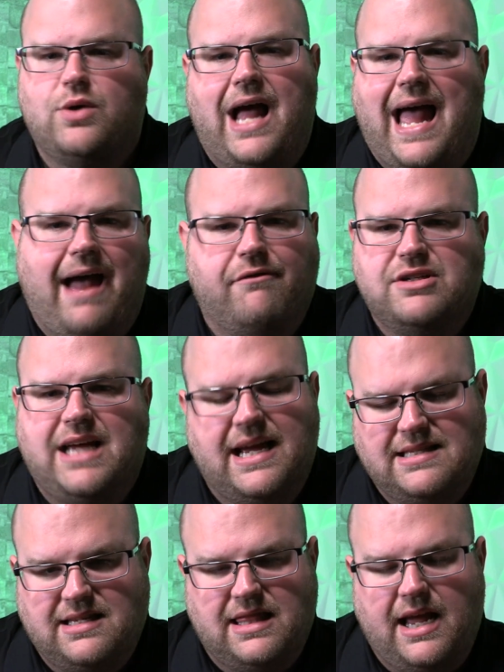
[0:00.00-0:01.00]
We're not
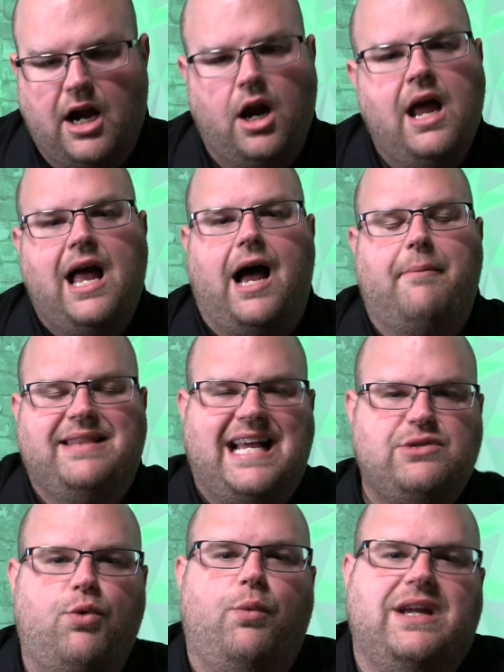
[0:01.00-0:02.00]
advertising there, but
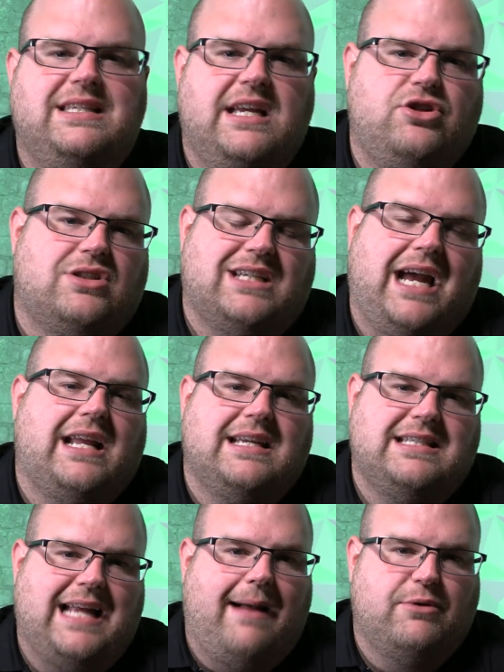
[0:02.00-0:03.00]
that's what we did just to kind of
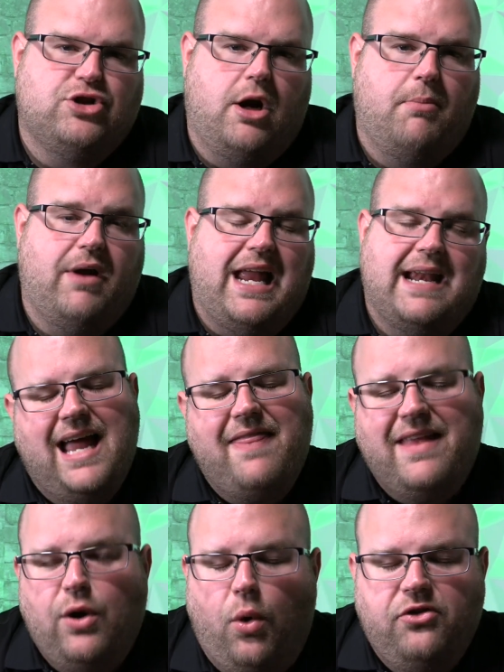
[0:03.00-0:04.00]
establish our brand.
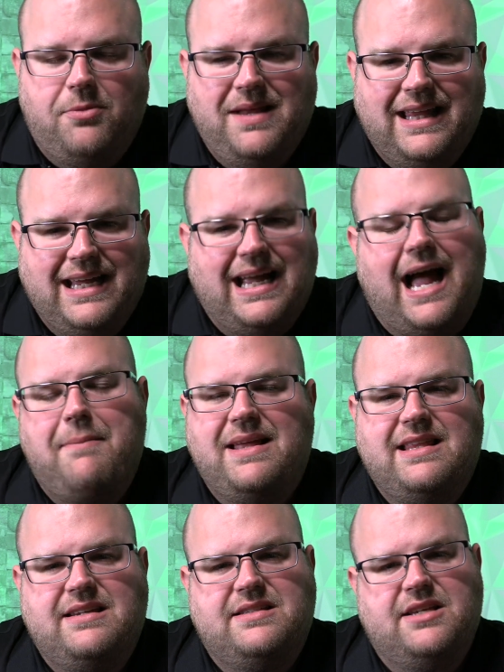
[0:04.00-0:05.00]
And then ultimately, I
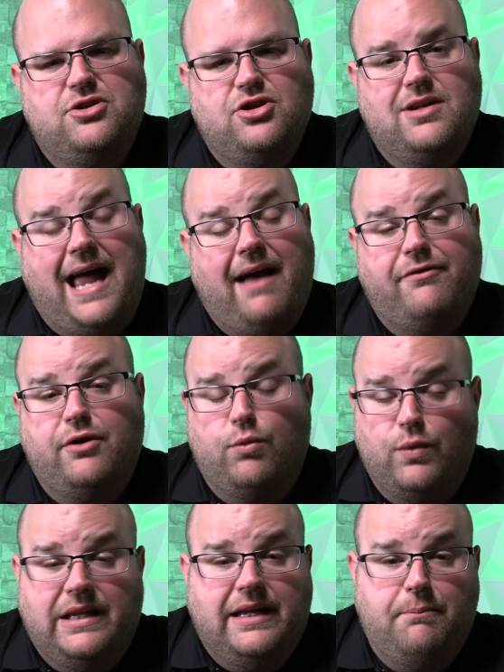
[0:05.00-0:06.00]
made the decision after
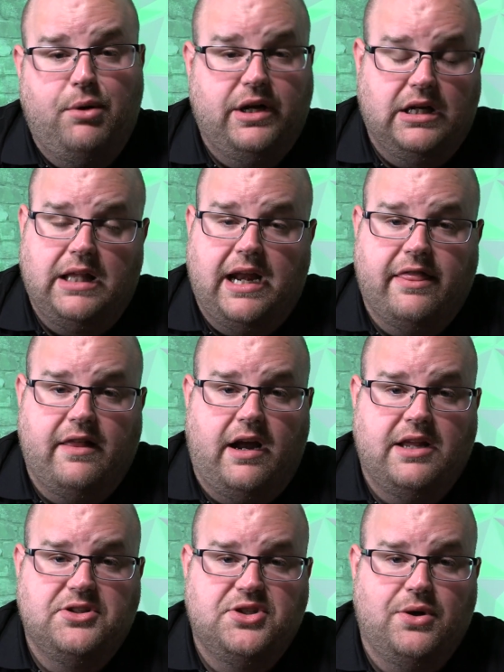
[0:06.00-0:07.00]
really putting a lot of
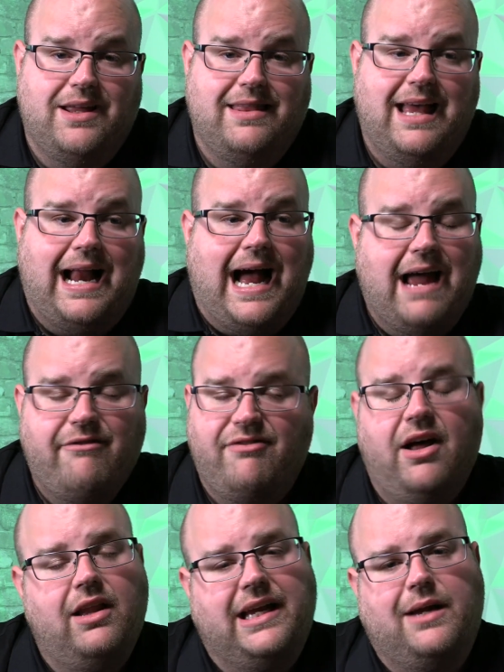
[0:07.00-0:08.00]
thought into it that I
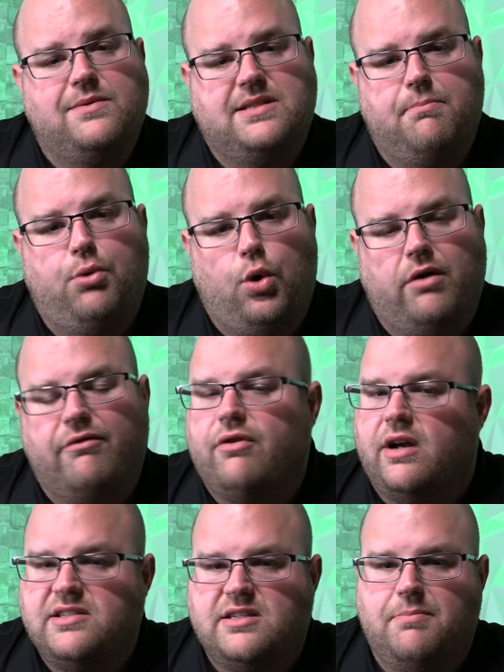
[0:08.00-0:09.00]
felt like it was important
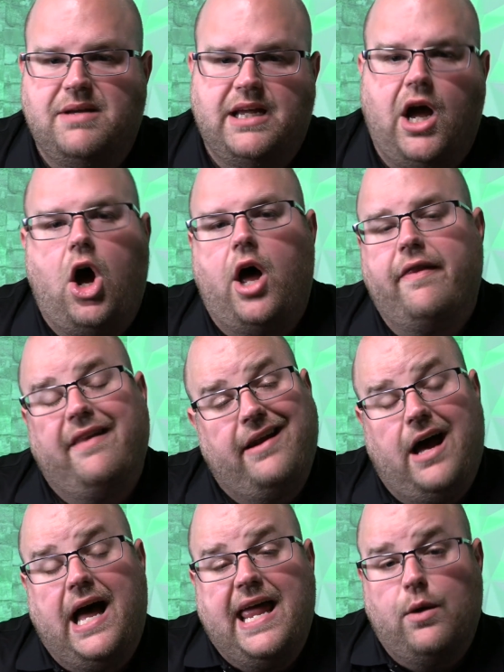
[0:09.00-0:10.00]
for us to be on the
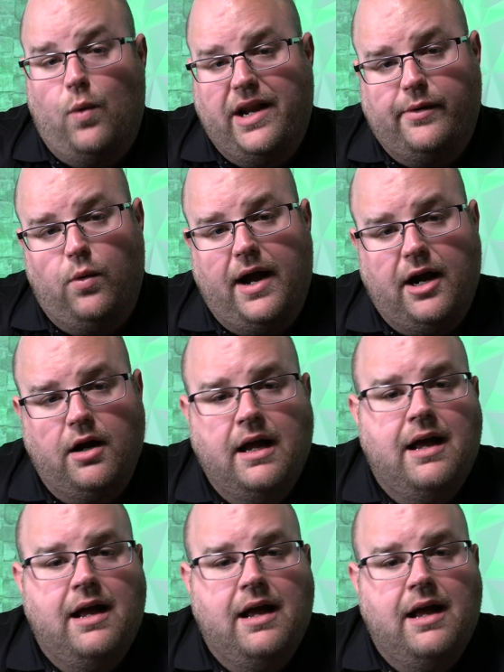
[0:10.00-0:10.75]
Knot and Wedding Wire.